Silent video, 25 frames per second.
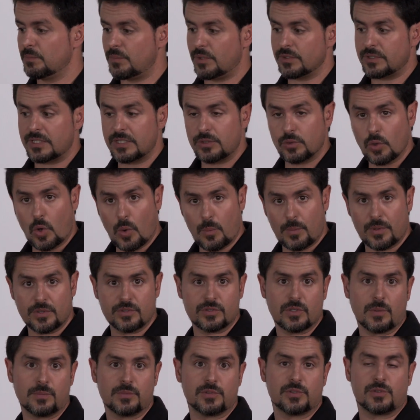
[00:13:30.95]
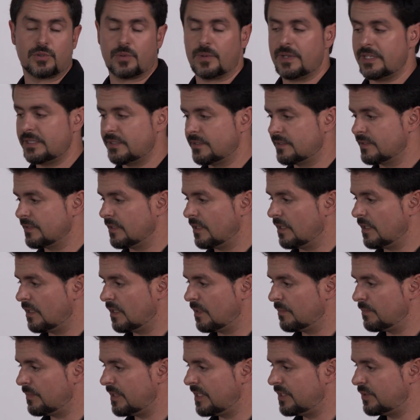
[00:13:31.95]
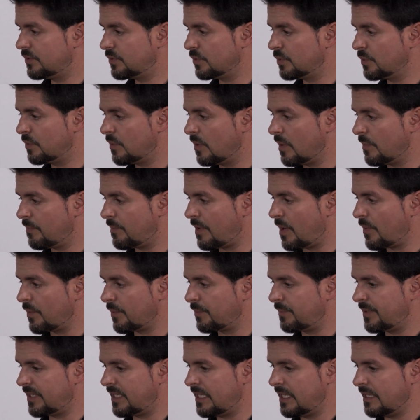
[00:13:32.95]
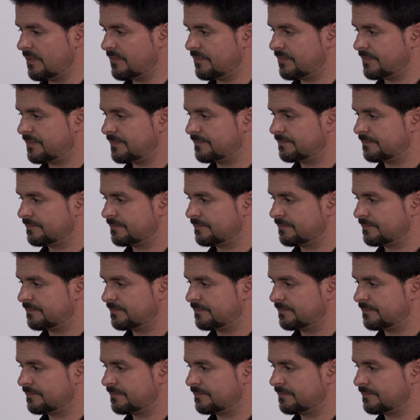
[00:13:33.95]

but it opens up straight into Power PDF.